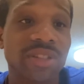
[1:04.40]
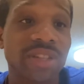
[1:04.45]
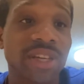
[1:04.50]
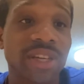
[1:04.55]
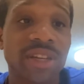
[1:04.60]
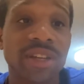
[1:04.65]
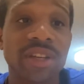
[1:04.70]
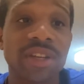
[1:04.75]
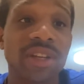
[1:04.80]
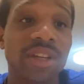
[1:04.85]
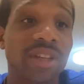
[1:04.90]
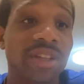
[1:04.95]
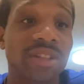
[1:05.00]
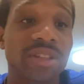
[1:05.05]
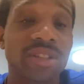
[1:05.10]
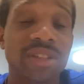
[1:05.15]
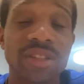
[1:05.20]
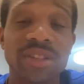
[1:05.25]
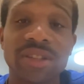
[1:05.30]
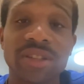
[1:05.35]
that
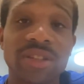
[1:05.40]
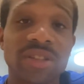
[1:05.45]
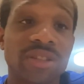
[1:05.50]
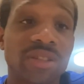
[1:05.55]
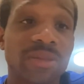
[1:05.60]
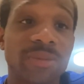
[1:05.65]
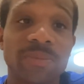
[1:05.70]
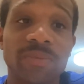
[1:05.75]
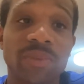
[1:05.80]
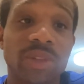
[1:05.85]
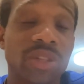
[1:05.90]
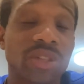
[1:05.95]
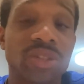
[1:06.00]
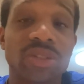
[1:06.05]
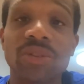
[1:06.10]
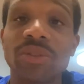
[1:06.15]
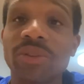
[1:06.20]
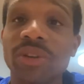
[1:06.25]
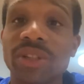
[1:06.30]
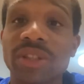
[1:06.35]
this is
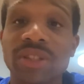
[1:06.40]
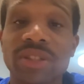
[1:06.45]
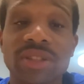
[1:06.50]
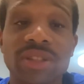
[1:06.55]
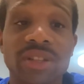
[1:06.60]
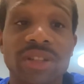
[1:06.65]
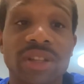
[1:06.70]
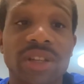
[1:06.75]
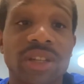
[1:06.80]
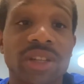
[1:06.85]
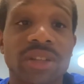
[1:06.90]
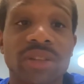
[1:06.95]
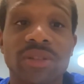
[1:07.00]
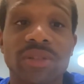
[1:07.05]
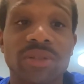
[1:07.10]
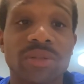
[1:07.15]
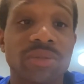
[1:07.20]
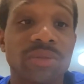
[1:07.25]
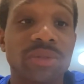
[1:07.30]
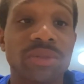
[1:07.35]
historic. This is like,
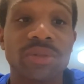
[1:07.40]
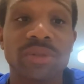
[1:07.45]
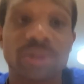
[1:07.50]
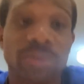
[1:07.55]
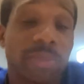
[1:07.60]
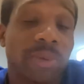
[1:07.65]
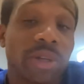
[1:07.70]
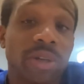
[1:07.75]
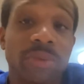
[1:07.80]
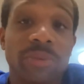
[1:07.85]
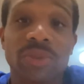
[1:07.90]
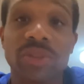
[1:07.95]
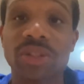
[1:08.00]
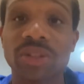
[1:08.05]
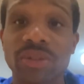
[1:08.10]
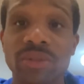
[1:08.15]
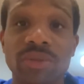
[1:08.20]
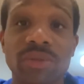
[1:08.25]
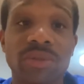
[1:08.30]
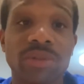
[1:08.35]
you know, comparable
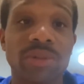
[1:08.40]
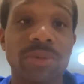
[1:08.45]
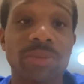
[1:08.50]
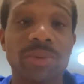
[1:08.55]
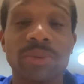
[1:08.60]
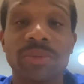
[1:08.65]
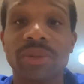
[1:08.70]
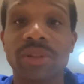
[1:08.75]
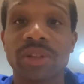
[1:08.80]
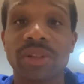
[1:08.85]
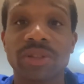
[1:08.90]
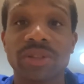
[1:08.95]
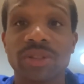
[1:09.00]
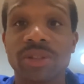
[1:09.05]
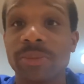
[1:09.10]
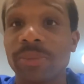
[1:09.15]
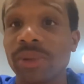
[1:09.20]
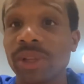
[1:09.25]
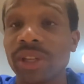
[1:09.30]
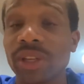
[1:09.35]
to
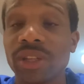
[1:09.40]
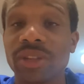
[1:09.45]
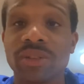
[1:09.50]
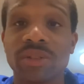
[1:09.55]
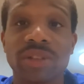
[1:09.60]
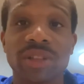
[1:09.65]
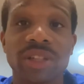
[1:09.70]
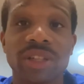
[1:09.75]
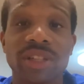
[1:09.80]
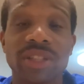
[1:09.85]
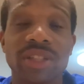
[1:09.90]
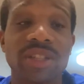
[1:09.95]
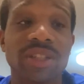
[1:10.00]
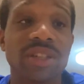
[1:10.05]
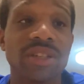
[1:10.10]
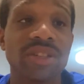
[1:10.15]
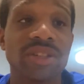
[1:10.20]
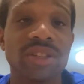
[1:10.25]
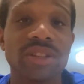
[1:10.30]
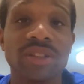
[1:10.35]
the plague here in
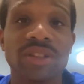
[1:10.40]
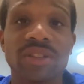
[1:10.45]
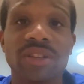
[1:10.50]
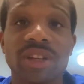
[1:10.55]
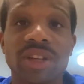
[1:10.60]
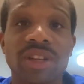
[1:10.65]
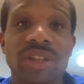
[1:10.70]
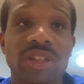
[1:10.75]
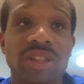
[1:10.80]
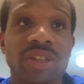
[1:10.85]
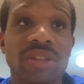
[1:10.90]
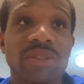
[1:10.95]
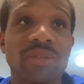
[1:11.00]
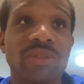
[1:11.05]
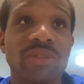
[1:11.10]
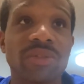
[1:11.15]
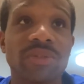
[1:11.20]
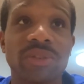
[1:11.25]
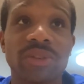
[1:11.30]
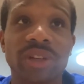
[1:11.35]
1918 that
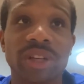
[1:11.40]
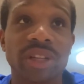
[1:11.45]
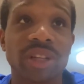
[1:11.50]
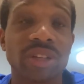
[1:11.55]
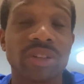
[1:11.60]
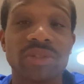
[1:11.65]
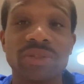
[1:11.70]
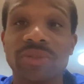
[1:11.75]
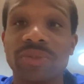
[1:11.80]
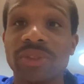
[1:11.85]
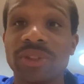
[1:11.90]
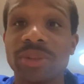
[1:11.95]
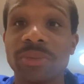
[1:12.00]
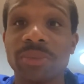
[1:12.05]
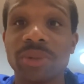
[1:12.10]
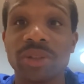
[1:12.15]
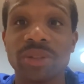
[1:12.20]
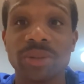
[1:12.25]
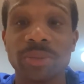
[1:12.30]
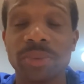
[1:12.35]
killed over like 150
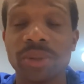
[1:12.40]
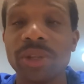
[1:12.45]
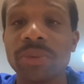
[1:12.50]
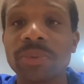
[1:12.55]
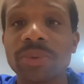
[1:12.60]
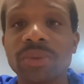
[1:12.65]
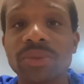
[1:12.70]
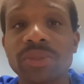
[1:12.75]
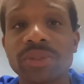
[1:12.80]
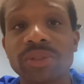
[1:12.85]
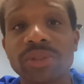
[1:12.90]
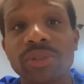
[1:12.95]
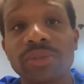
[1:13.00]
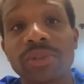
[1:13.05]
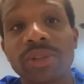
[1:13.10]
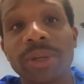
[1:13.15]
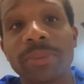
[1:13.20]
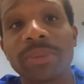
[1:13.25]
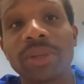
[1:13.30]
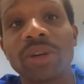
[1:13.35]
million people.
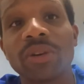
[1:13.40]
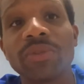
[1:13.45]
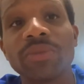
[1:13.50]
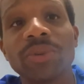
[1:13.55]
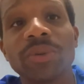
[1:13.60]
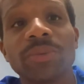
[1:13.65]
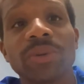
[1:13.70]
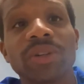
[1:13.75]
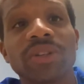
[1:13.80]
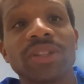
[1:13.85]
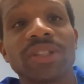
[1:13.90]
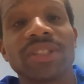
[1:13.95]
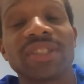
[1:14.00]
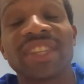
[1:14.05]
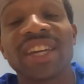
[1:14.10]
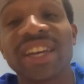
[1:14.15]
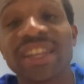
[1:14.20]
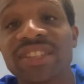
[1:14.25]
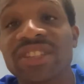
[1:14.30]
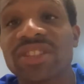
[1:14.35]
So, I mean, hopefully we don't
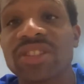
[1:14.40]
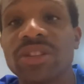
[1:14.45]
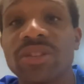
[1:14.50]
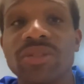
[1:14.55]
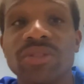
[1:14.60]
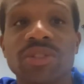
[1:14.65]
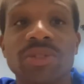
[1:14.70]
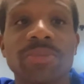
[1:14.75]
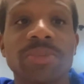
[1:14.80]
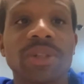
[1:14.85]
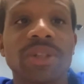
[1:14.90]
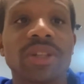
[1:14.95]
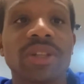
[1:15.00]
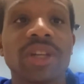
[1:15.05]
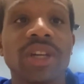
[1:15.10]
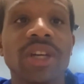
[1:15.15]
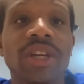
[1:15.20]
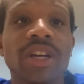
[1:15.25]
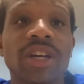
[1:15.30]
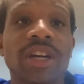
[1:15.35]
get that serious,
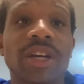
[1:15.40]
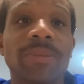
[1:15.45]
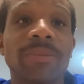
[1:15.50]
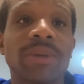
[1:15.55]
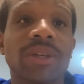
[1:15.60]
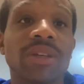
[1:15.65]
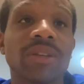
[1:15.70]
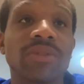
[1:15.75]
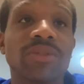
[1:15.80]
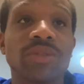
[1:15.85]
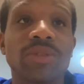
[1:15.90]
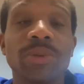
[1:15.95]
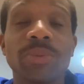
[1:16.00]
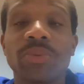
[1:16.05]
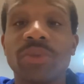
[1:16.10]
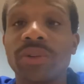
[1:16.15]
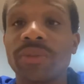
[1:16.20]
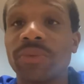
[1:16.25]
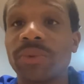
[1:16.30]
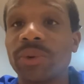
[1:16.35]
but I mean,
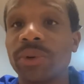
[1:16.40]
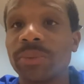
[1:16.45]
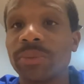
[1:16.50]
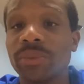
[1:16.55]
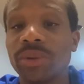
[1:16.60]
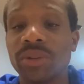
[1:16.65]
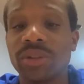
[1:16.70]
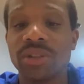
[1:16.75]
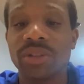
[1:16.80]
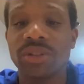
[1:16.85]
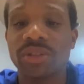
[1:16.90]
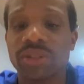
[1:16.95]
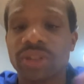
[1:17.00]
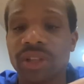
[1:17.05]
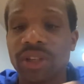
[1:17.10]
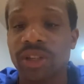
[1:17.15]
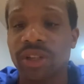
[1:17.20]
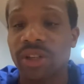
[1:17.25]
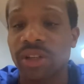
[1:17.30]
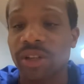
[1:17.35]
3.4
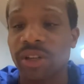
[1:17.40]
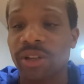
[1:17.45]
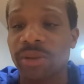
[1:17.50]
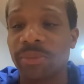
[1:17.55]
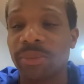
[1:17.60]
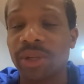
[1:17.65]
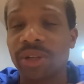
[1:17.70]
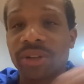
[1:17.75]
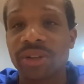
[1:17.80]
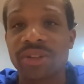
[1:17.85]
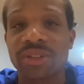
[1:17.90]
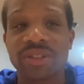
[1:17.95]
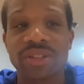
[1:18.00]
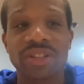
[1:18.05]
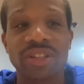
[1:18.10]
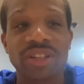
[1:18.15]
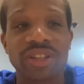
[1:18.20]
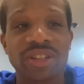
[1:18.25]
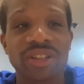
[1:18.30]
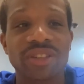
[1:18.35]
million
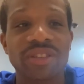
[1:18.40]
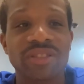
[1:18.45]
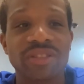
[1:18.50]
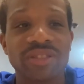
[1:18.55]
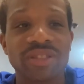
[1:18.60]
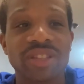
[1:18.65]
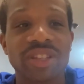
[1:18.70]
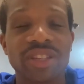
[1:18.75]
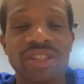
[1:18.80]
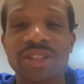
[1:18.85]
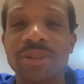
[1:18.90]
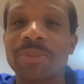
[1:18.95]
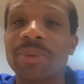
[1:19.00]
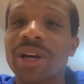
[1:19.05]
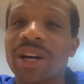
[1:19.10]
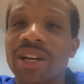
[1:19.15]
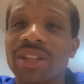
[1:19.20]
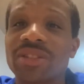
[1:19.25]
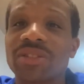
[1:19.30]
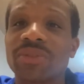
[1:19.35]
Americans have tested
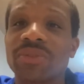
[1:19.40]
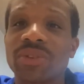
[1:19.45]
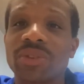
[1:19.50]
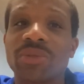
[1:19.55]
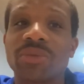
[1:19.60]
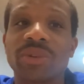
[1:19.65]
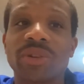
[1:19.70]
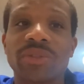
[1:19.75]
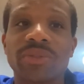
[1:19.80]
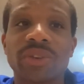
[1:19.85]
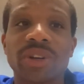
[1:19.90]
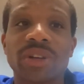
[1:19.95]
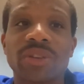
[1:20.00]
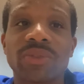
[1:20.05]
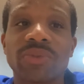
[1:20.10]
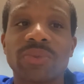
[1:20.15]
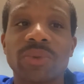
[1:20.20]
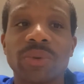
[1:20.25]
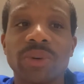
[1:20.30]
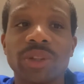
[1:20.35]
positive for the
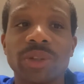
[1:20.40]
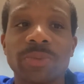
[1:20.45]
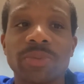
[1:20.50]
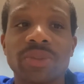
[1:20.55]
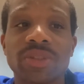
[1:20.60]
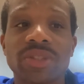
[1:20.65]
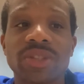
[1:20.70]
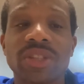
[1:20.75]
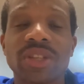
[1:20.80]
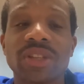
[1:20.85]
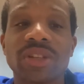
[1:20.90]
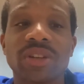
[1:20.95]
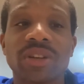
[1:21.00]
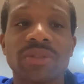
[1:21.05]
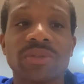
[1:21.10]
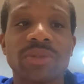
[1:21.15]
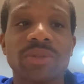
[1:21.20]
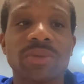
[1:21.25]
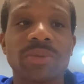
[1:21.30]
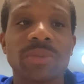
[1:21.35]
coronavirus. 40%
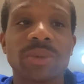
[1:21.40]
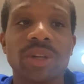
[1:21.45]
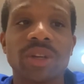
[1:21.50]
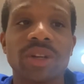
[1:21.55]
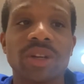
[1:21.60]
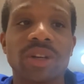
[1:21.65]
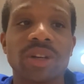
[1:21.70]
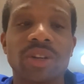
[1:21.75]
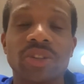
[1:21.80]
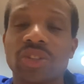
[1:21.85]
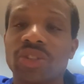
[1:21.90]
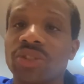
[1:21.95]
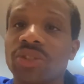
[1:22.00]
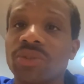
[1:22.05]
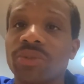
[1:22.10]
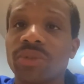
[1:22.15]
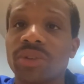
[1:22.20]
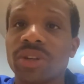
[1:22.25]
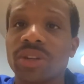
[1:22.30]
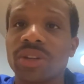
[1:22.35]
of them are
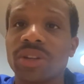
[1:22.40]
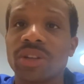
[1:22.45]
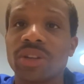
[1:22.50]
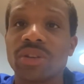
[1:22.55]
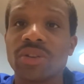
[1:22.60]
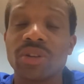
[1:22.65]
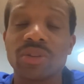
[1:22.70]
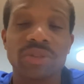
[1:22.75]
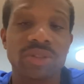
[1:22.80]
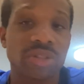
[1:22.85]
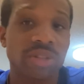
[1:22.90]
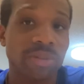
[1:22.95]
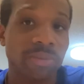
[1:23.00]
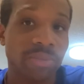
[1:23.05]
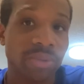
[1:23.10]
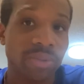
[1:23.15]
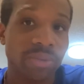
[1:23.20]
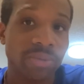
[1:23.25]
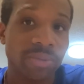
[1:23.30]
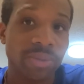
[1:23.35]
showing no
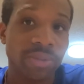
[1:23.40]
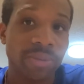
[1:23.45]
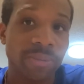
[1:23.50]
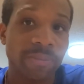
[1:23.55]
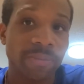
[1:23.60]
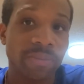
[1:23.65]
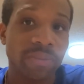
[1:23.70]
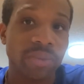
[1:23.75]
symptoms.